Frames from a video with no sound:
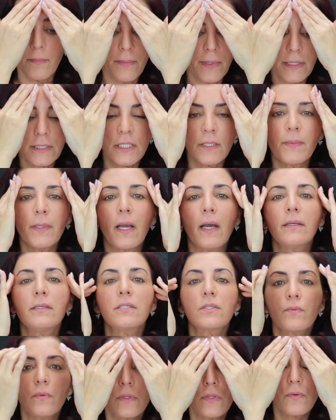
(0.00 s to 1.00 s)
But to be
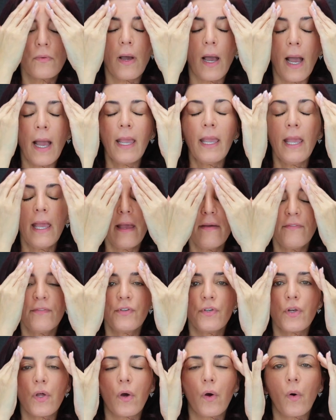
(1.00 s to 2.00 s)
honest with you, I have
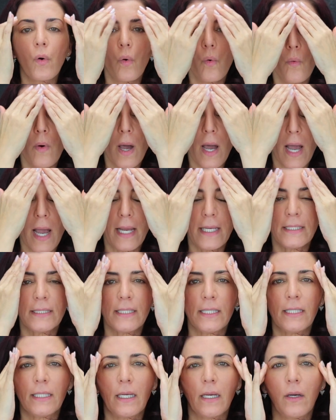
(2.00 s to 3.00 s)
no
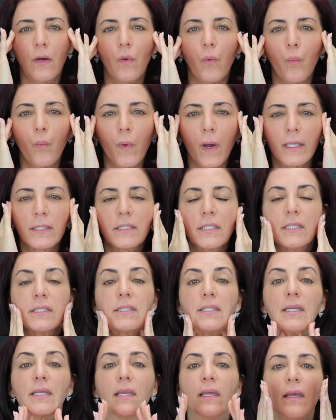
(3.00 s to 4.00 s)
idea what
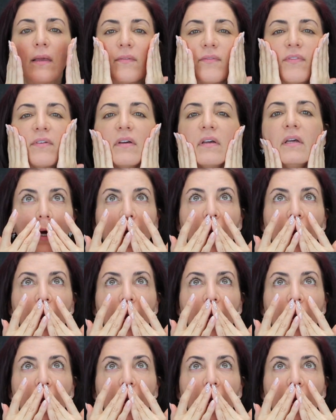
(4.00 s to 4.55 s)
to give.